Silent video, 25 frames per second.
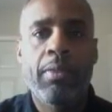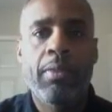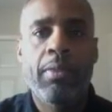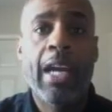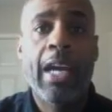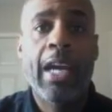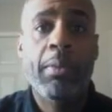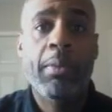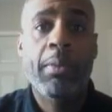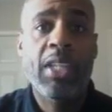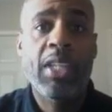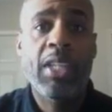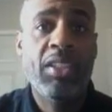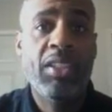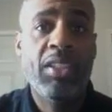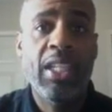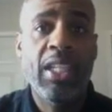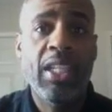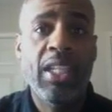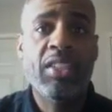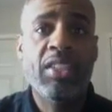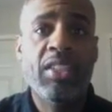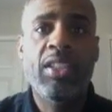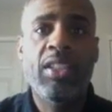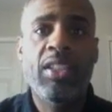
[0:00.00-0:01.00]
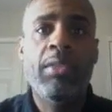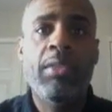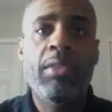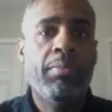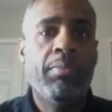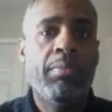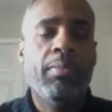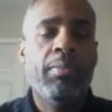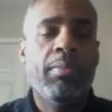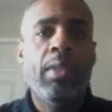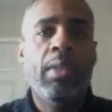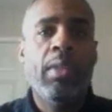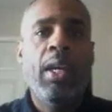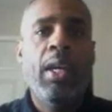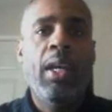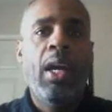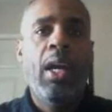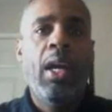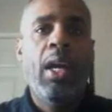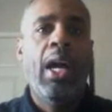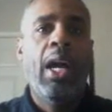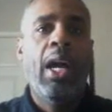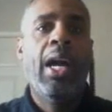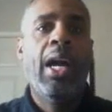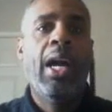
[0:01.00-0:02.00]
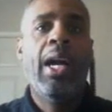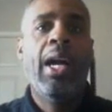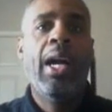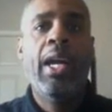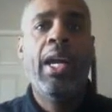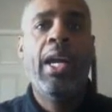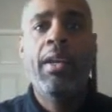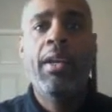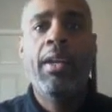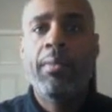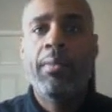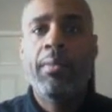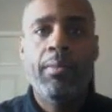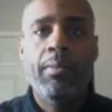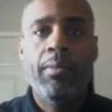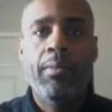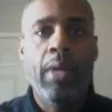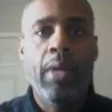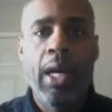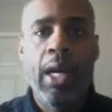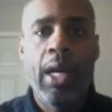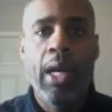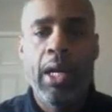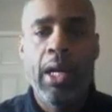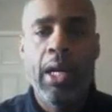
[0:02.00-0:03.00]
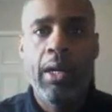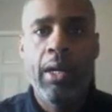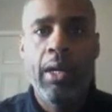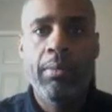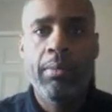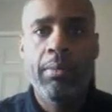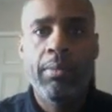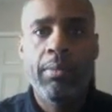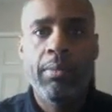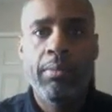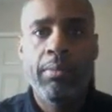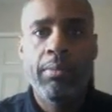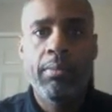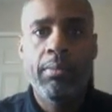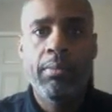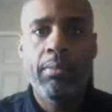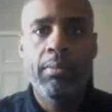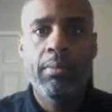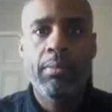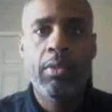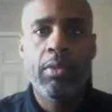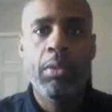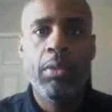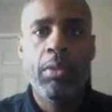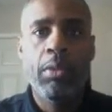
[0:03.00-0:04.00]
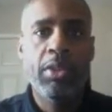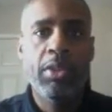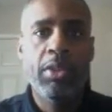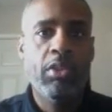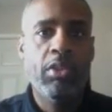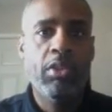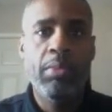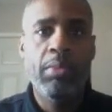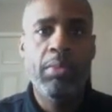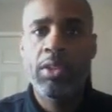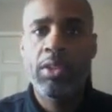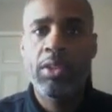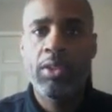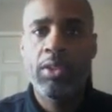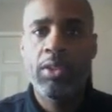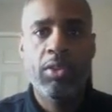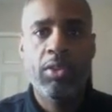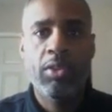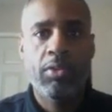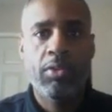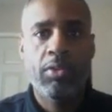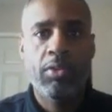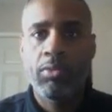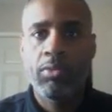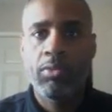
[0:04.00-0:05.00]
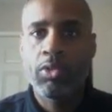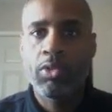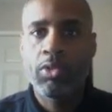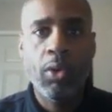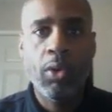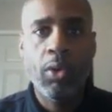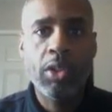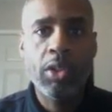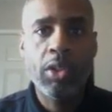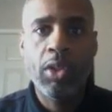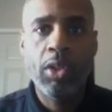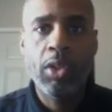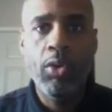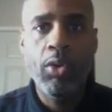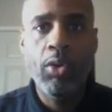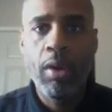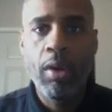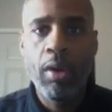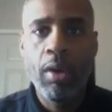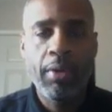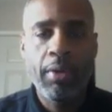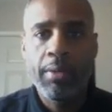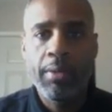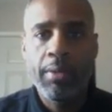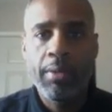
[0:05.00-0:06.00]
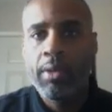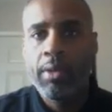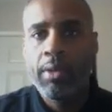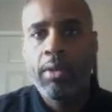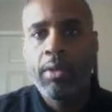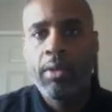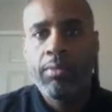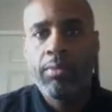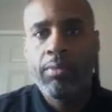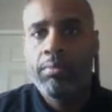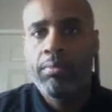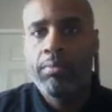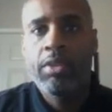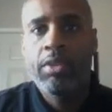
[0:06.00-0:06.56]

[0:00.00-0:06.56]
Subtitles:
documentation that I sent. Hi, you know, Mr. and Mrs. So and so, whoever, you know,